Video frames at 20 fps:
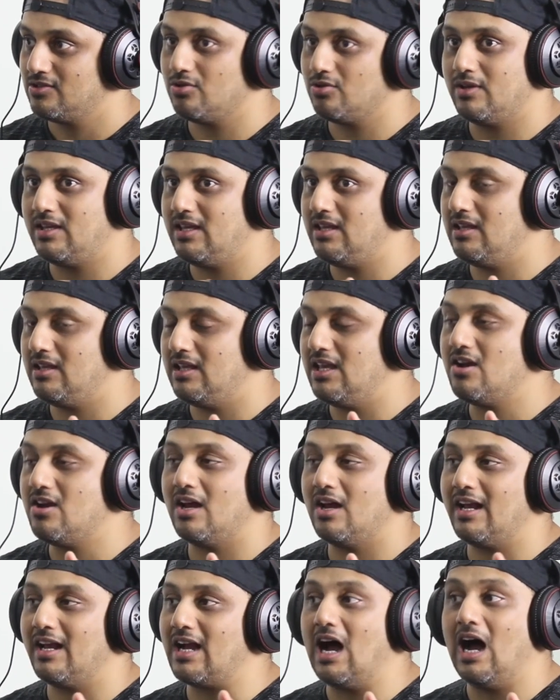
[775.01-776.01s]
So he got
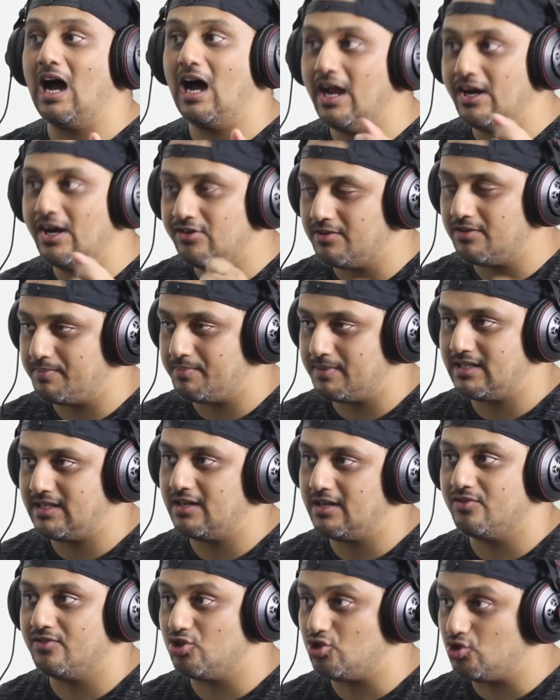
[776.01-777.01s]
like 100%
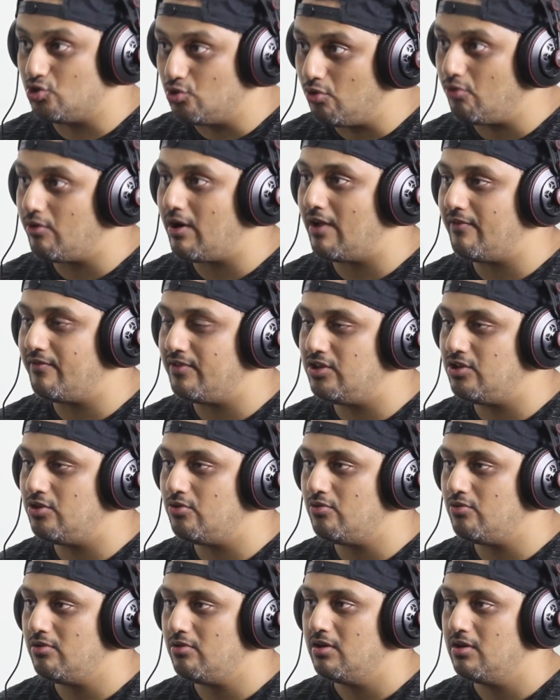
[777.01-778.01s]
of the shoe
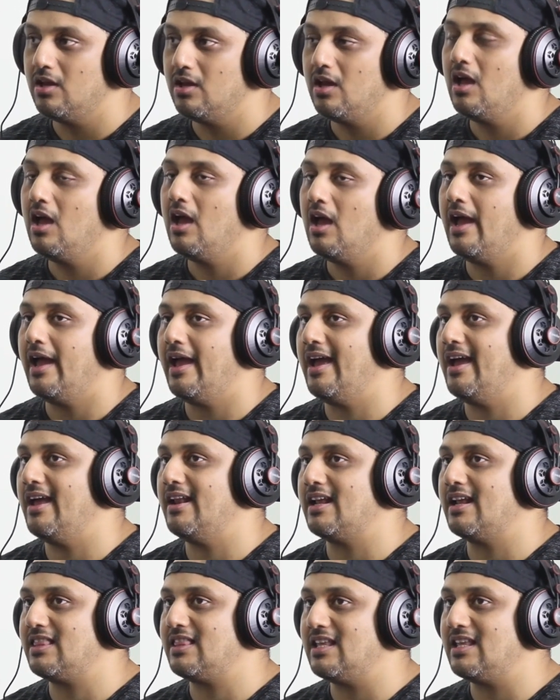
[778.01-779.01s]
revenue, and
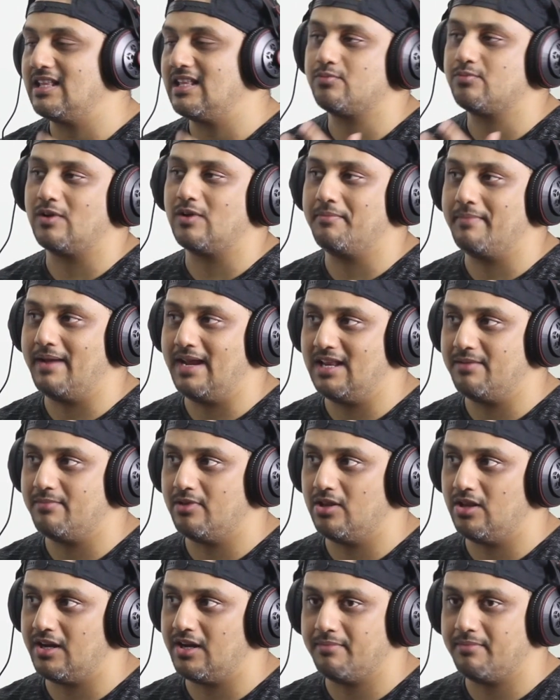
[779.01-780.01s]
I think that's what made him a
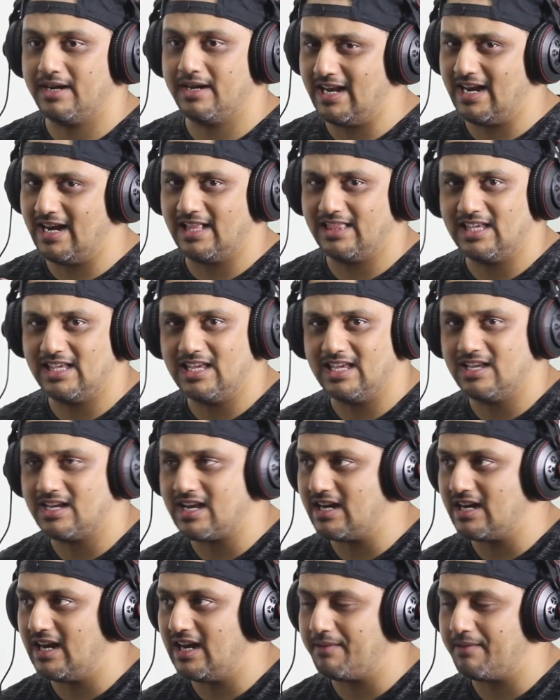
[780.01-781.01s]
lot of money. And I think he
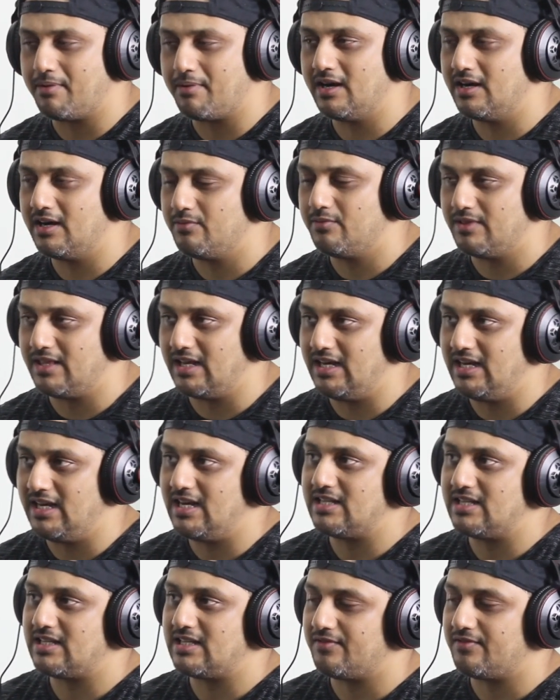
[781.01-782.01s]
kind of like partnered with
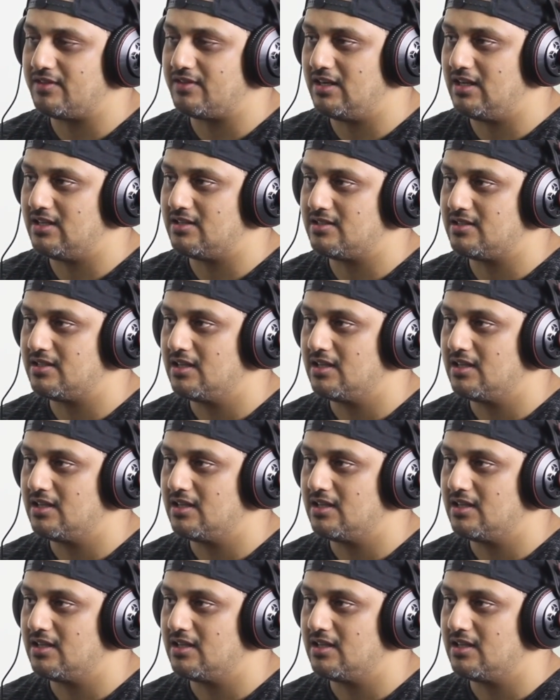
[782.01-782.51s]
Adidas after this.